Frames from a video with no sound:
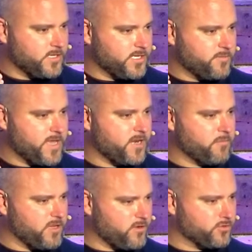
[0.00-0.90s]
And they made
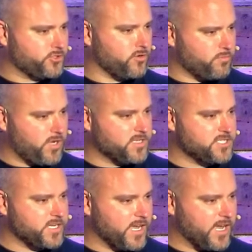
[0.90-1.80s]
him a little short,
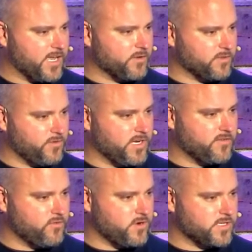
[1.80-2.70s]
pudgy guy with a
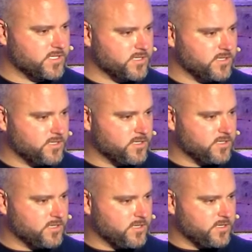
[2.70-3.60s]
funny voice.
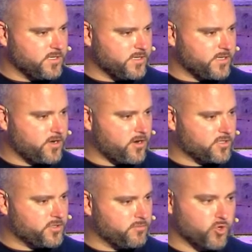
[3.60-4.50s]
In the
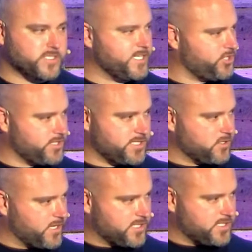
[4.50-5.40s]
cartoon, Morticia
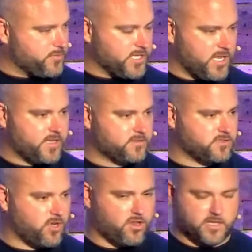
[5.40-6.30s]
still gets to be like
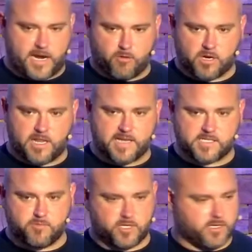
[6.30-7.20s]
tall and
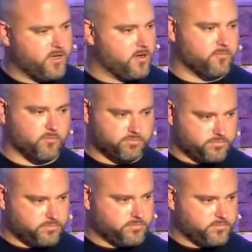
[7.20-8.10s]
hourglassy, but no,
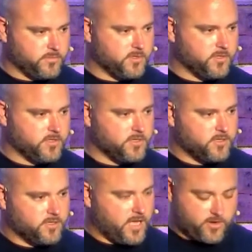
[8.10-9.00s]

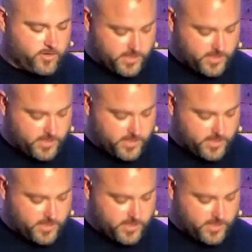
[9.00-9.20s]
I